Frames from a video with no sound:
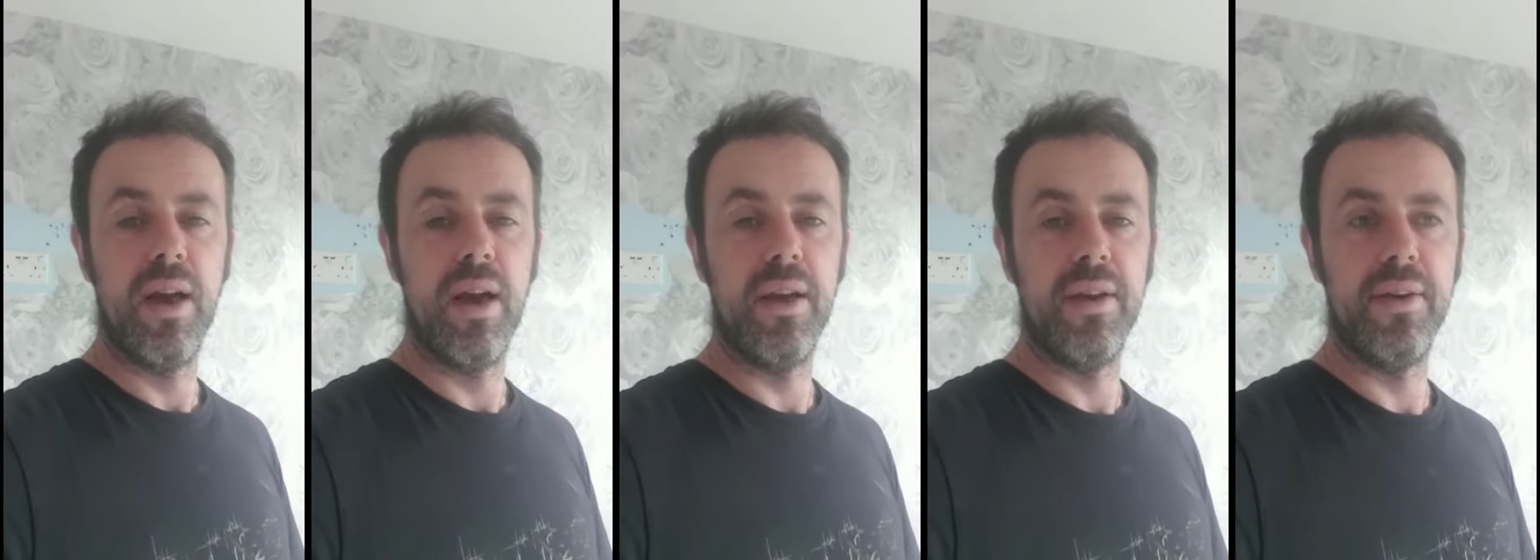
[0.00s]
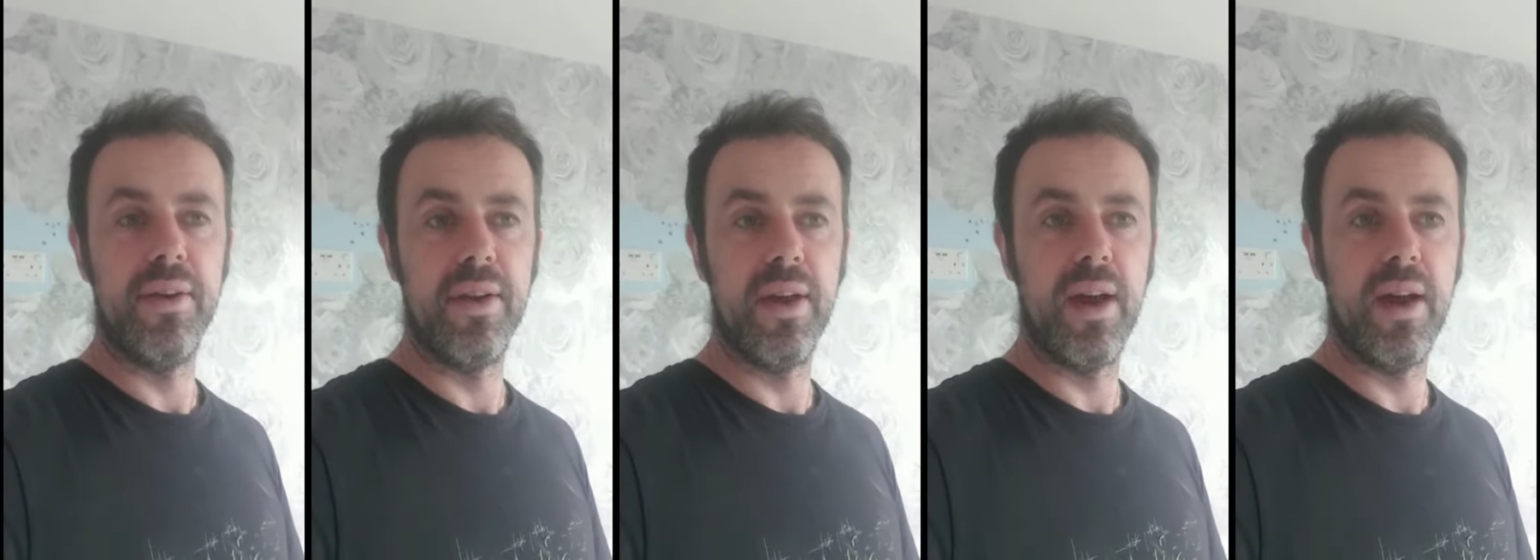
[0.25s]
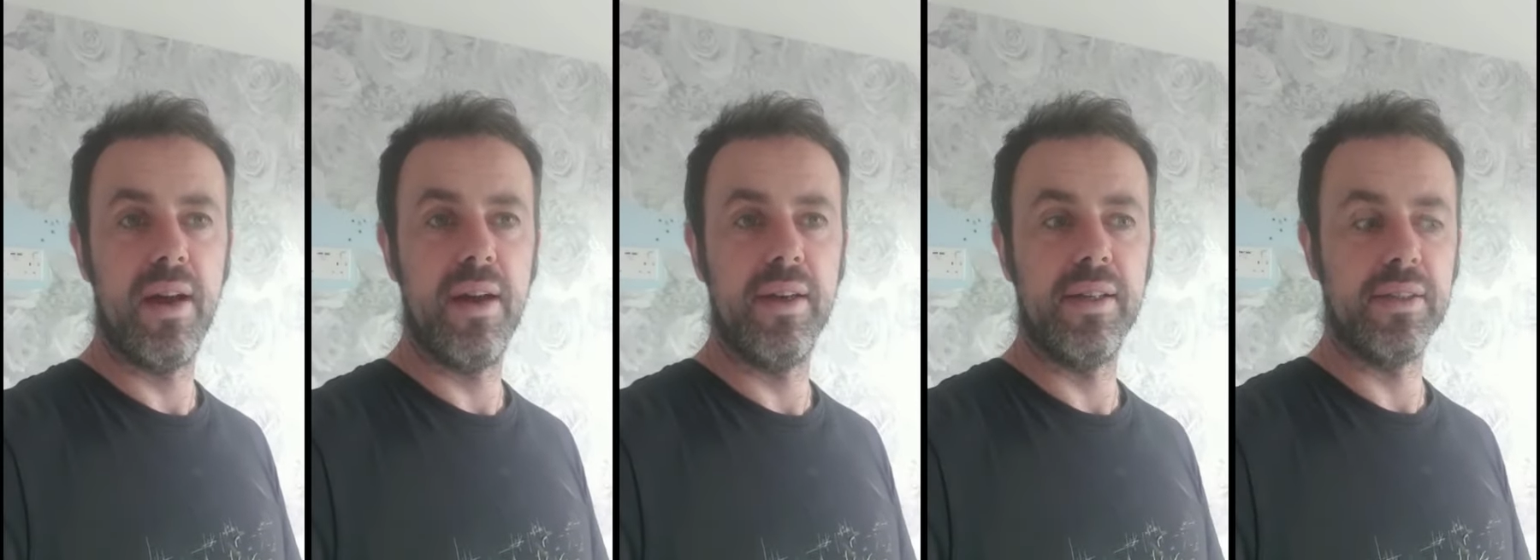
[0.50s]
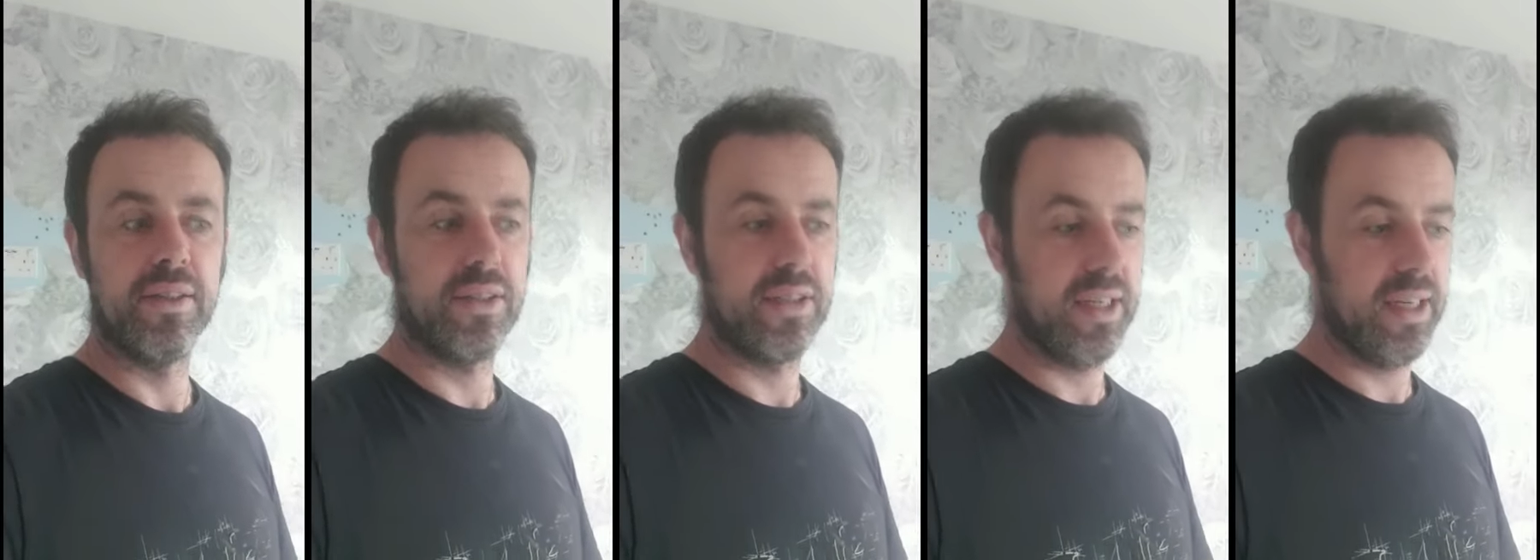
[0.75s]
and
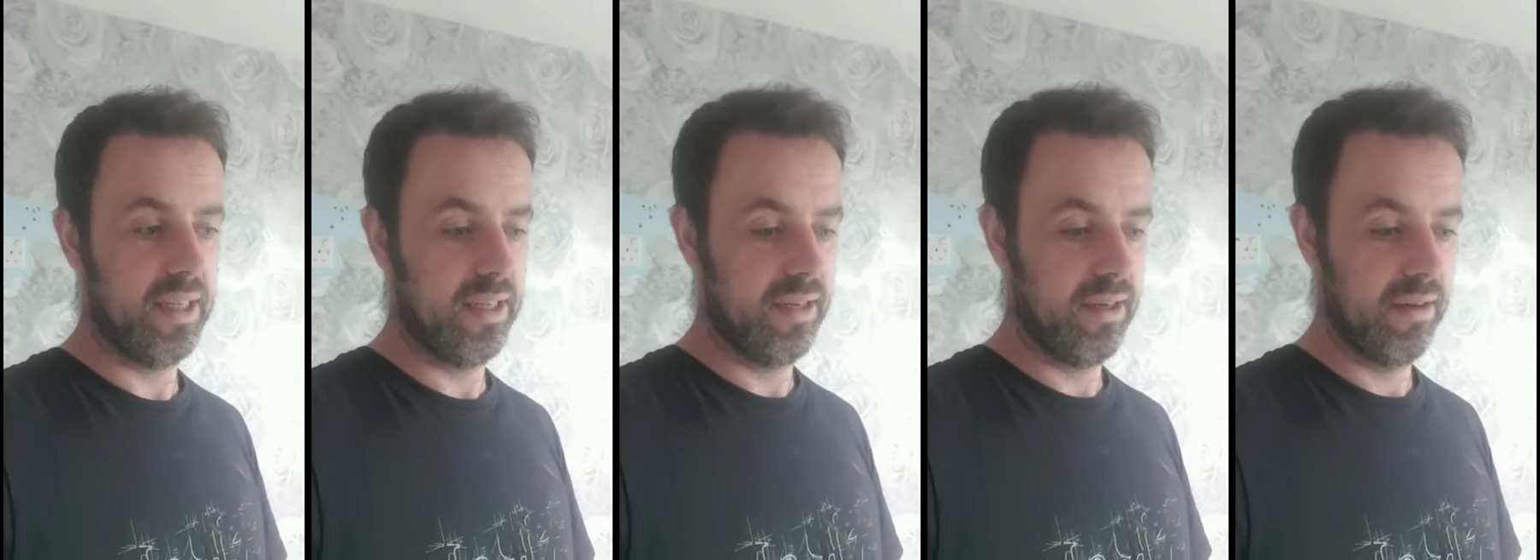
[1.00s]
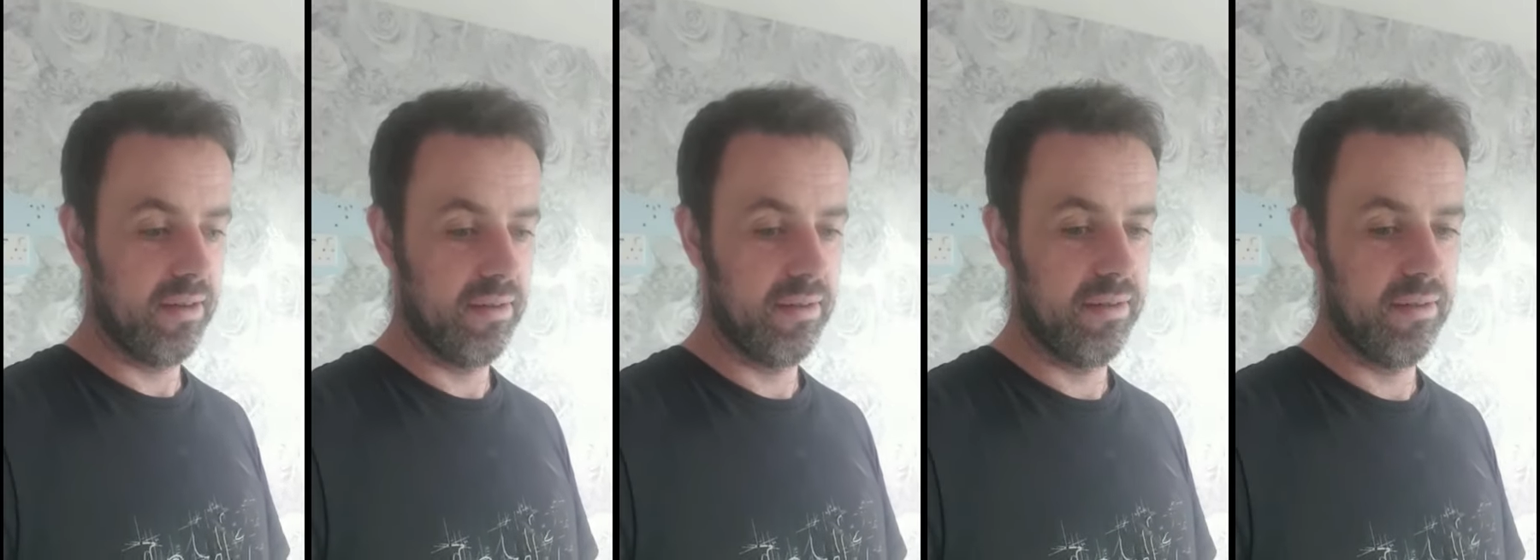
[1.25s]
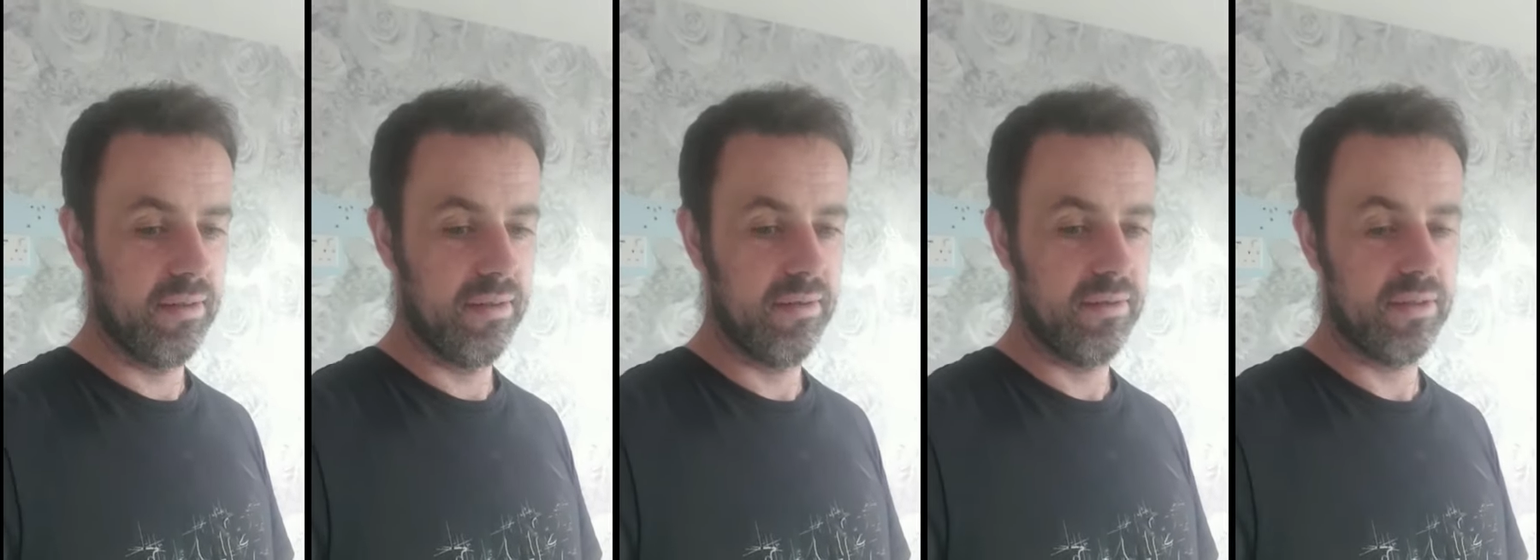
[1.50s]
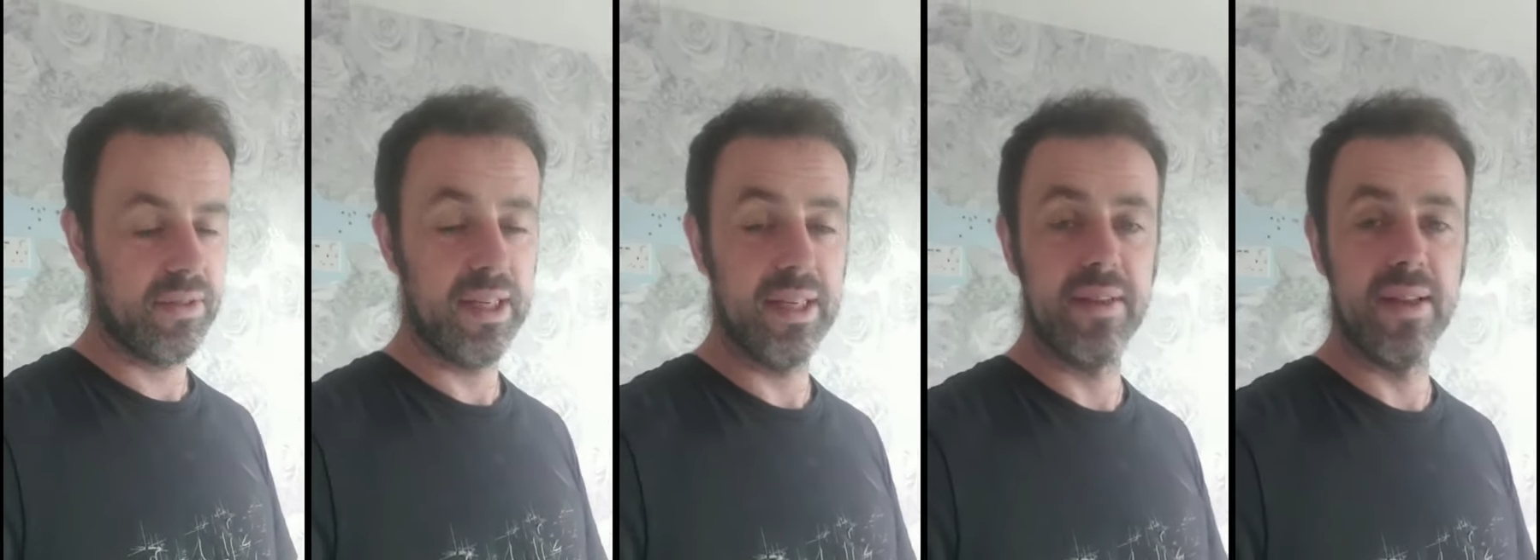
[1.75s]
see
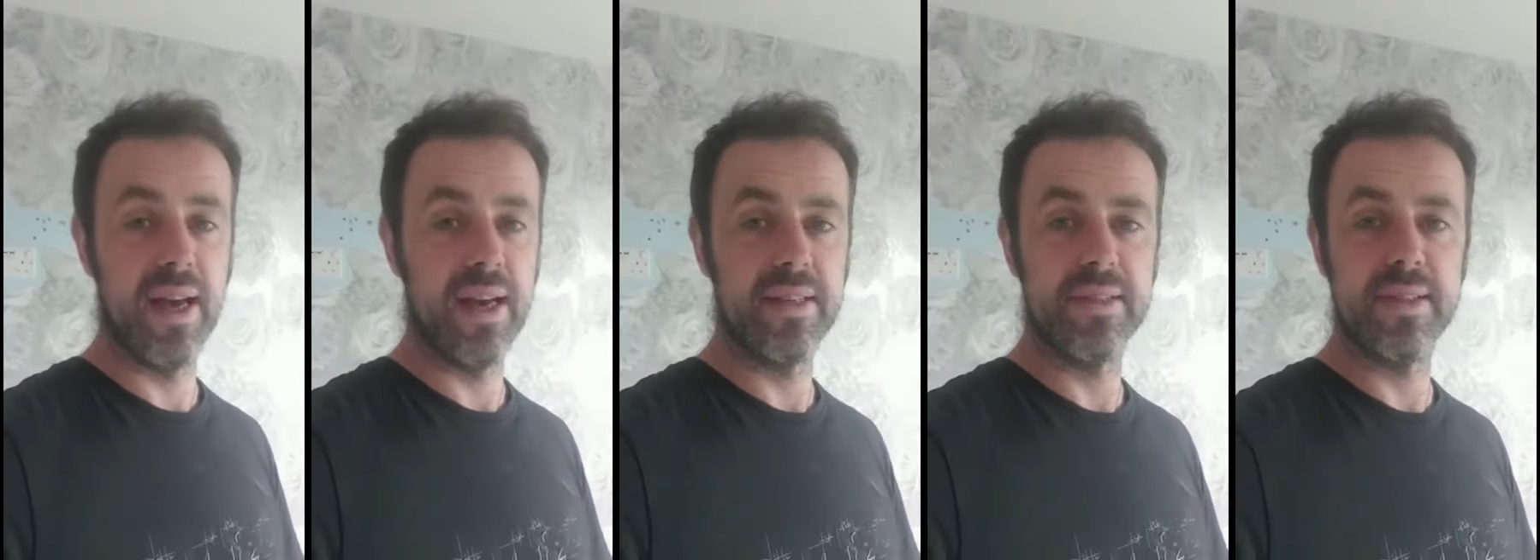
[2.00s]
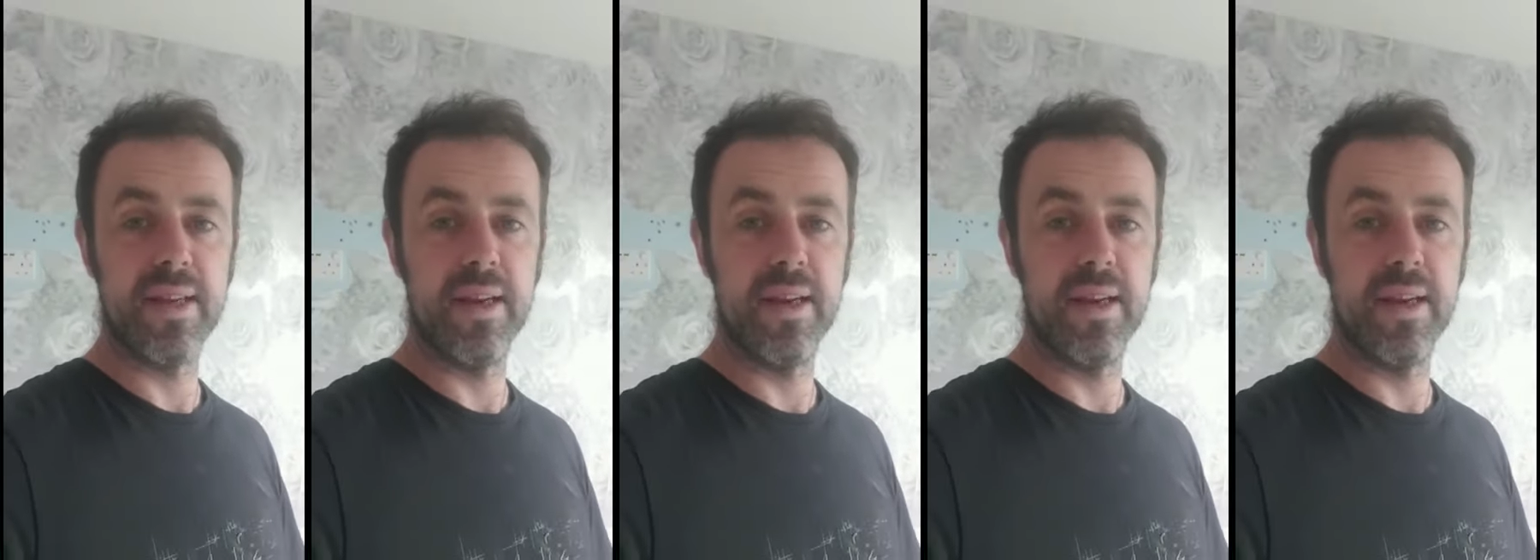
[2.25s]
their